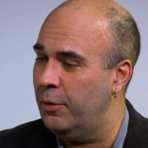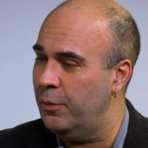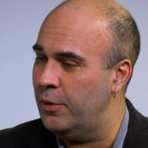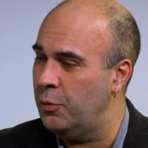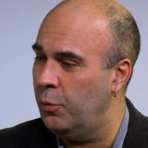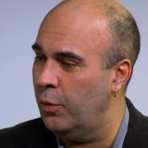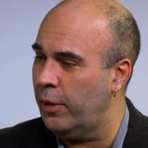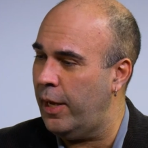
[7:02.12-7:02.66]

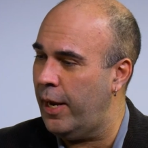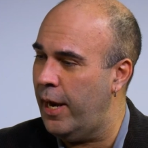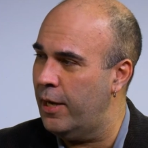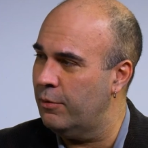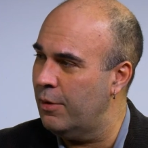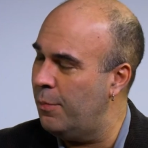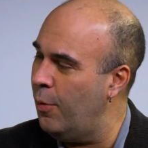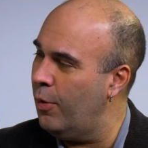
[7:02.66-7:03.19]
was working on a
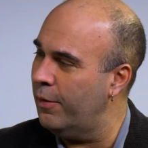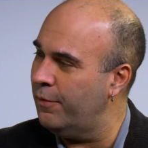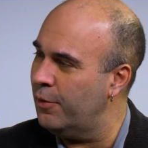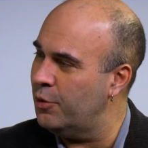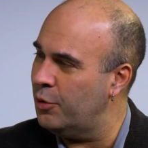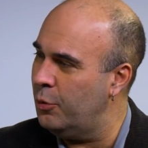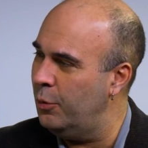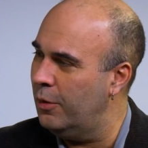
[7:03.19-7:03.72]
report for
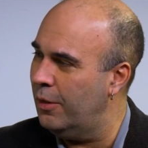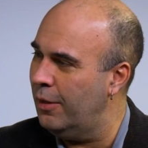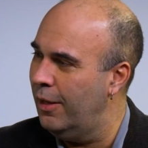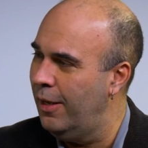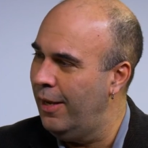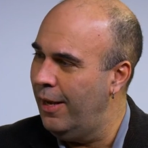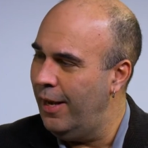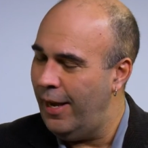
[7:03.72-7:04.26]
school,
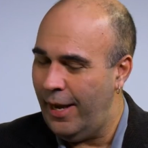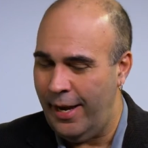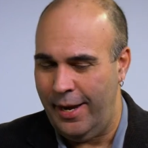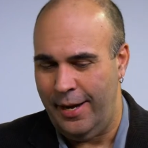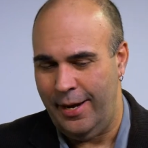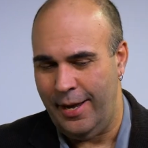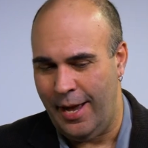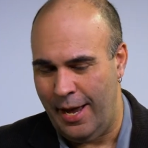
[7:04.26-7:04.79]

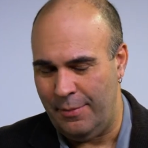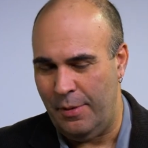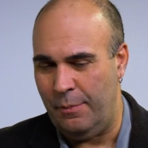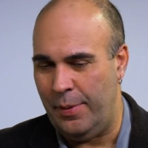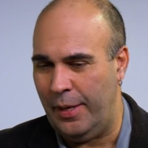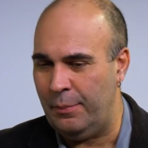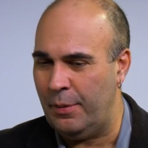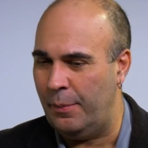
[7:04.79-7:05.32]
and I'm a
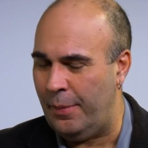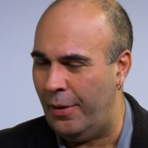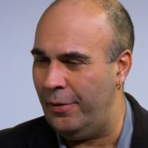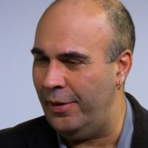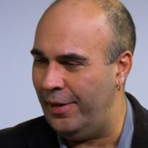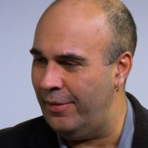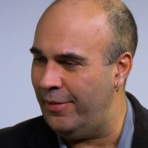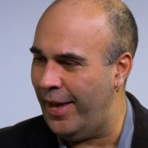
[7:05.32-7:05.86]
big
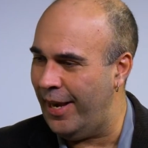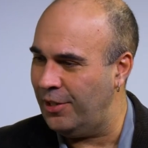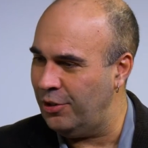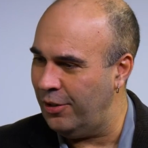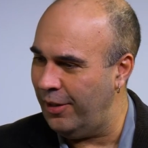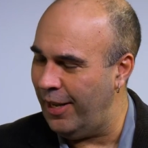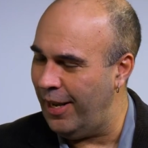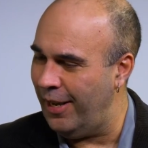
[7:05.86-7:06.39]
proponent of
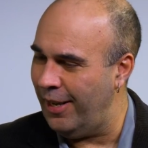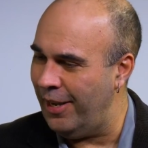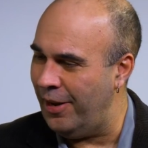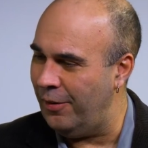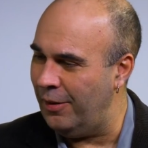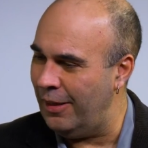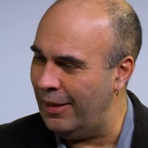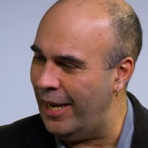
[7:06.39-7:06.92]
actually, you
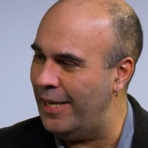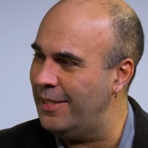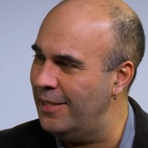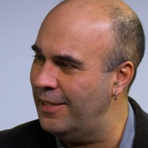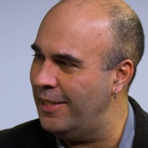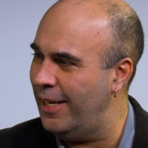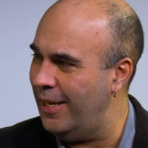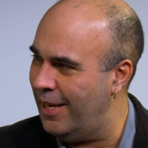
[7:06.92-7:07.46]
know,
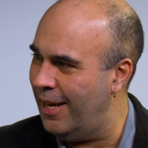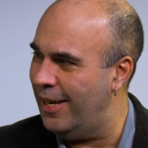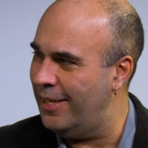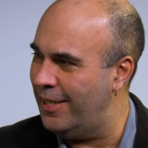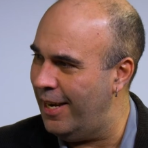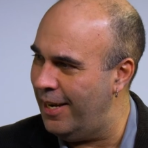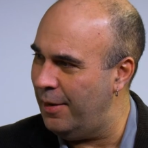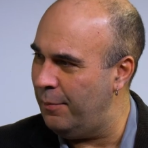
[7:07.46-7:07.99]
licensing
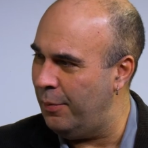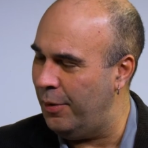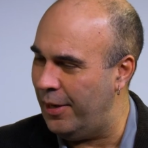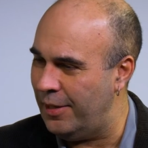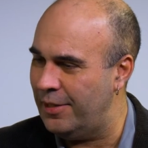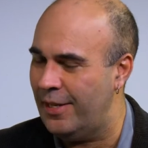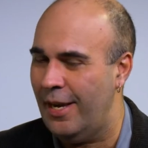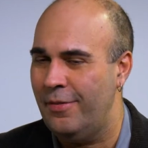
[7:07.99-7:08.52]
content and
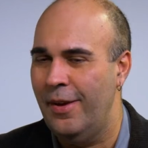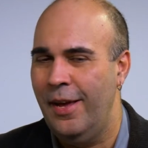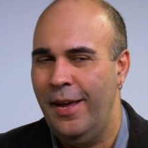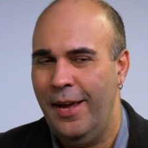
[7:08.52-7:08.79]
putting stuff.